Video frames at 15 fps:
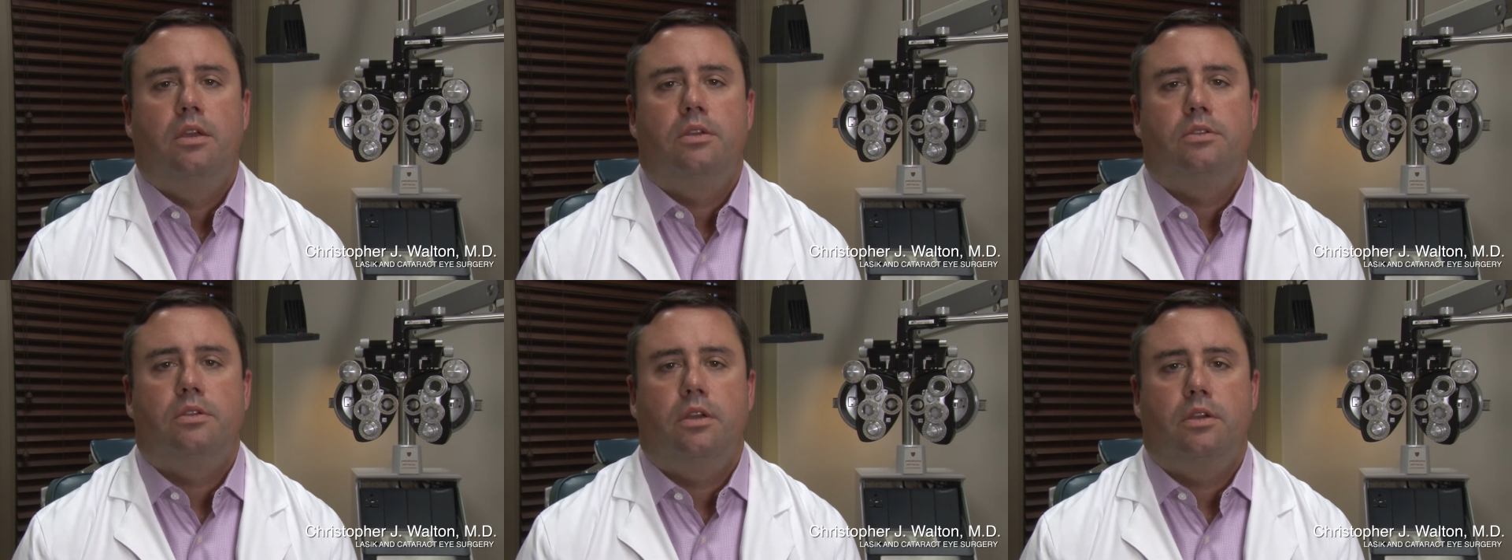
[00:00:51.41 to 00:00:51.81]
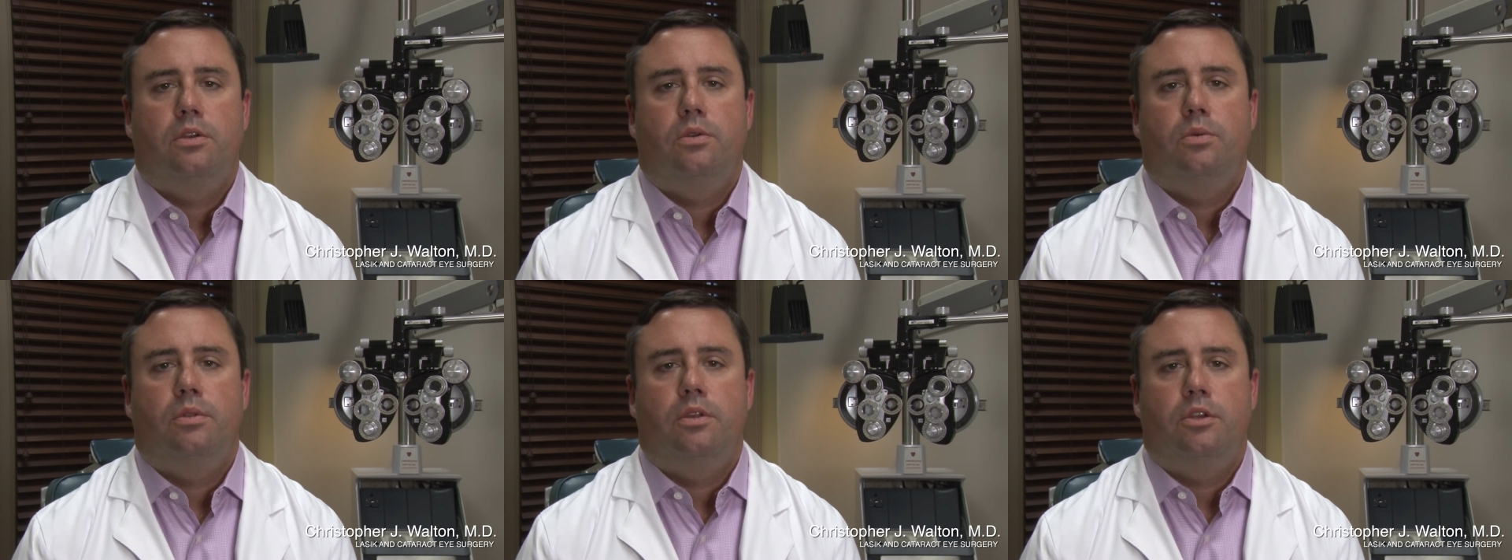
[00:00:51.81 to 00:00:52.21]

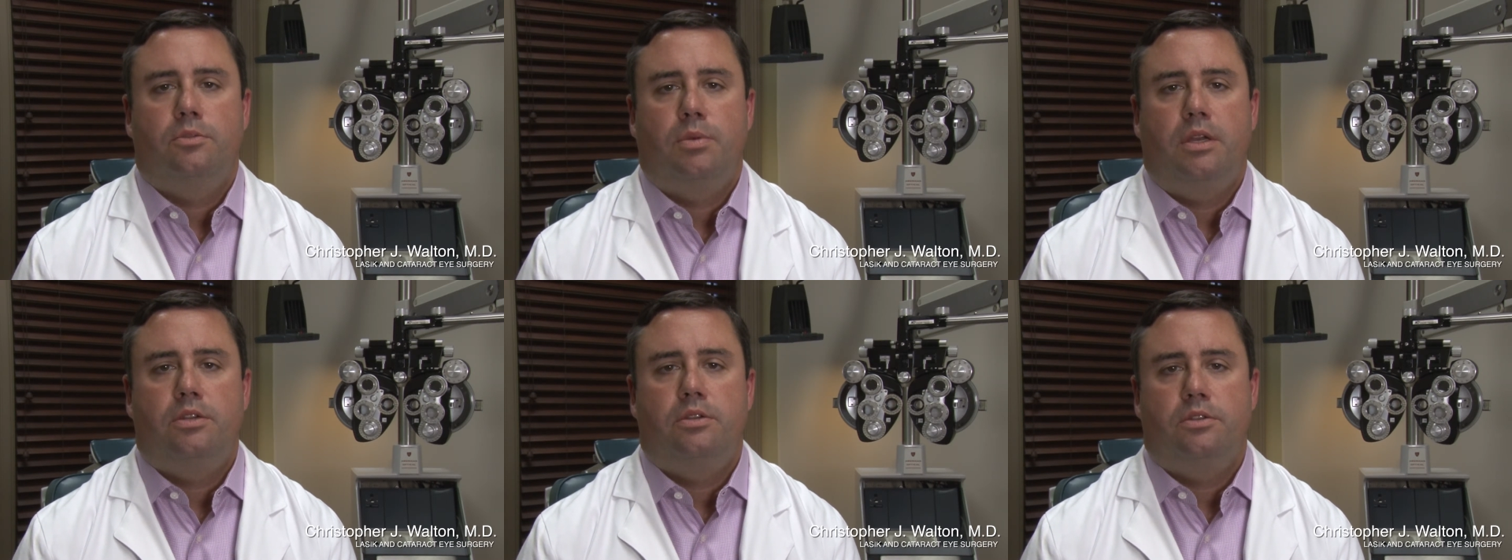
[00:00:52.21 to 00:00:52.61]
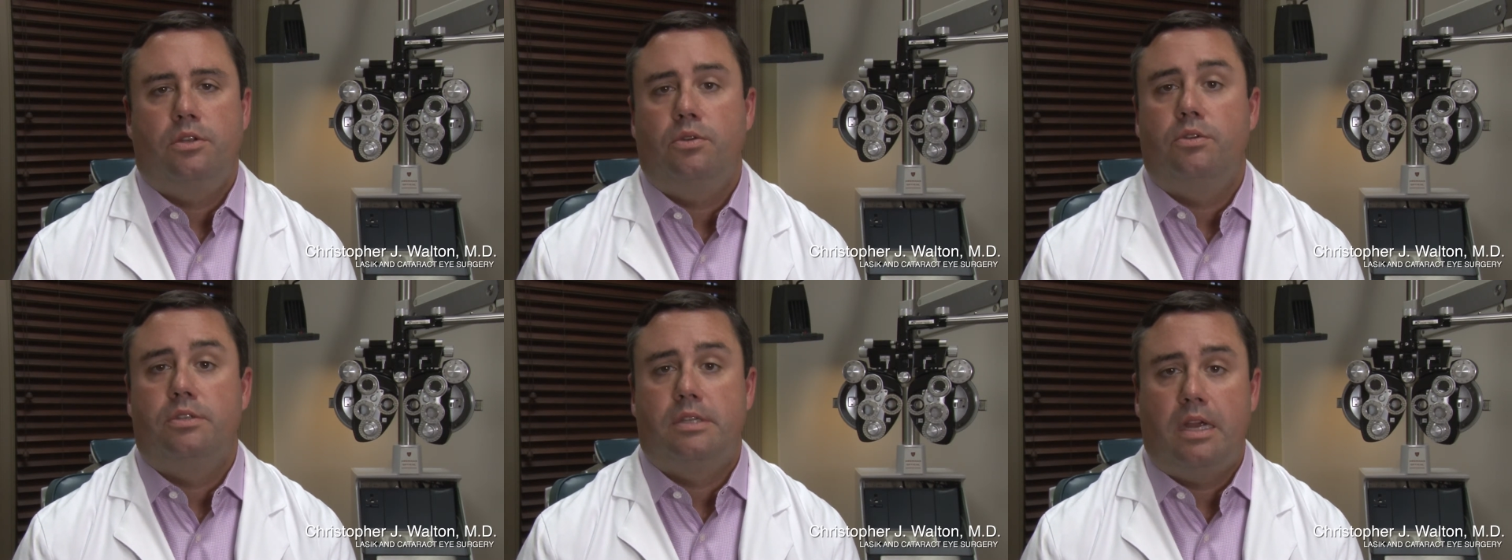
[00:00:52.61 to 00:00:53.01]
So those patients
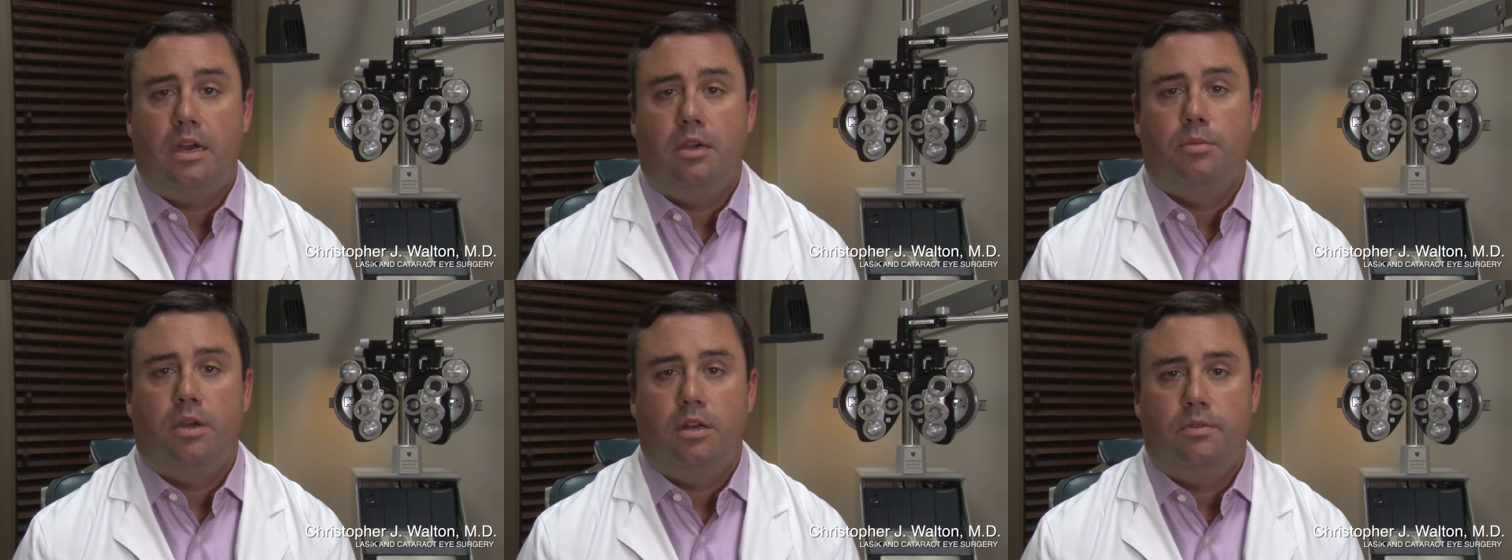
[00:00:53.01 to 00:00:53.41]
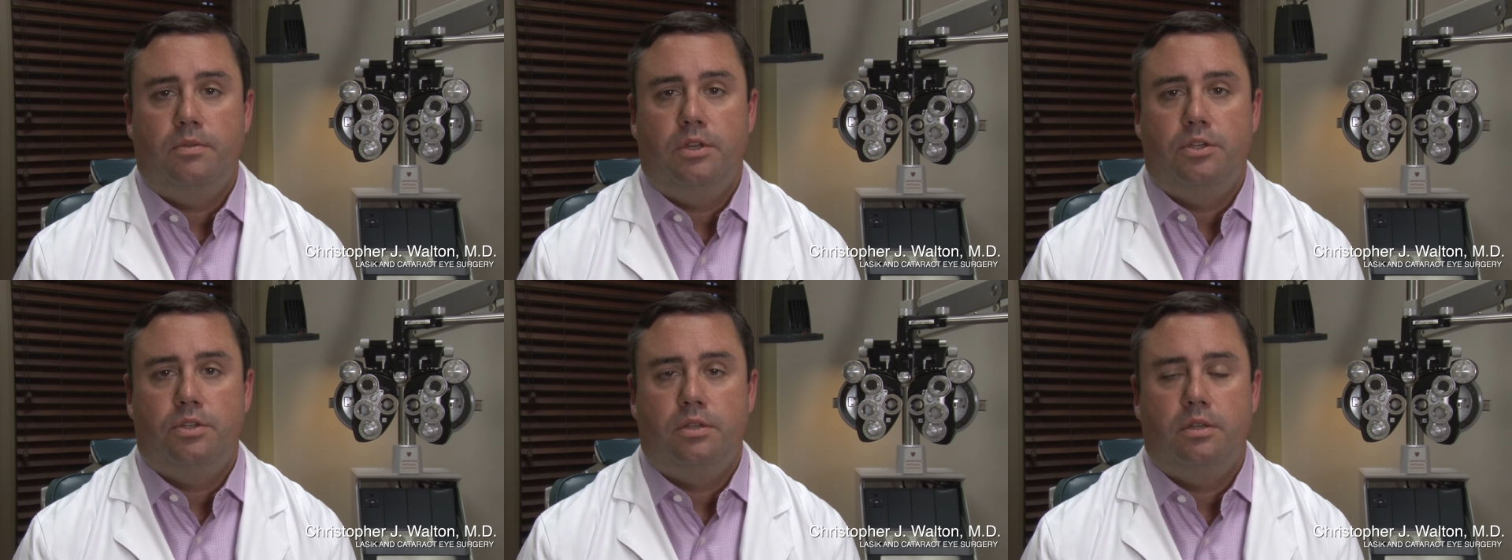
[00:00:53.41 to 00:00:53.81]
who desire
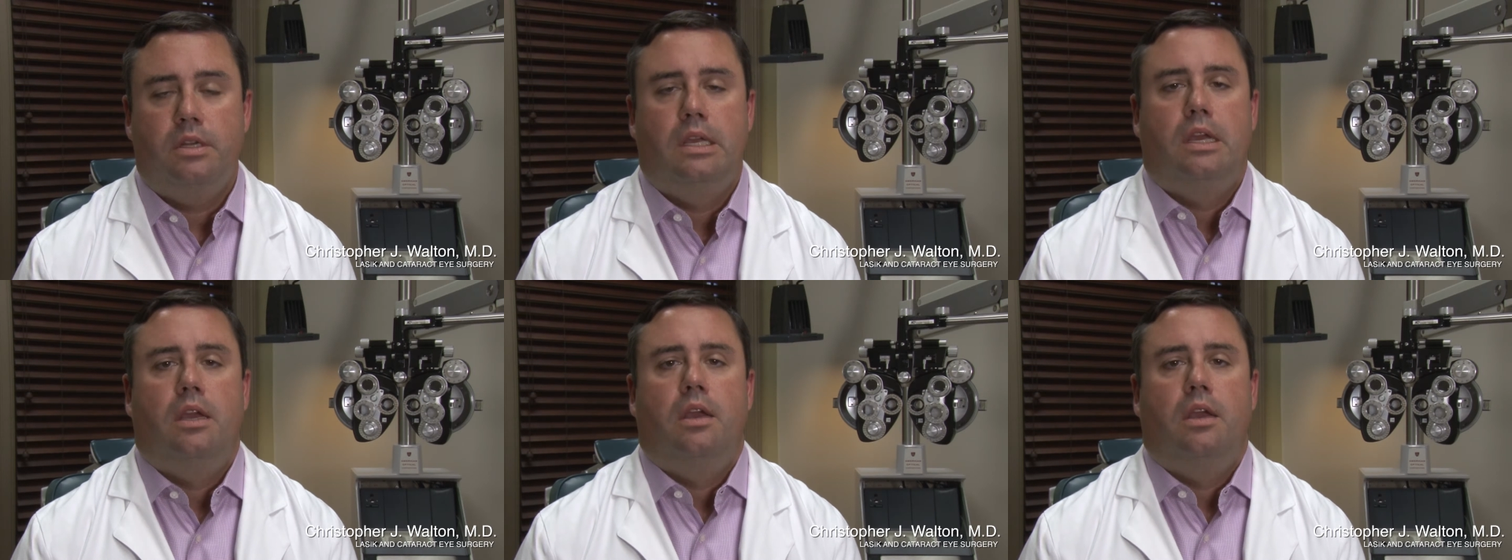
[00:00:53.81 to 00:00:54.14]
monovision,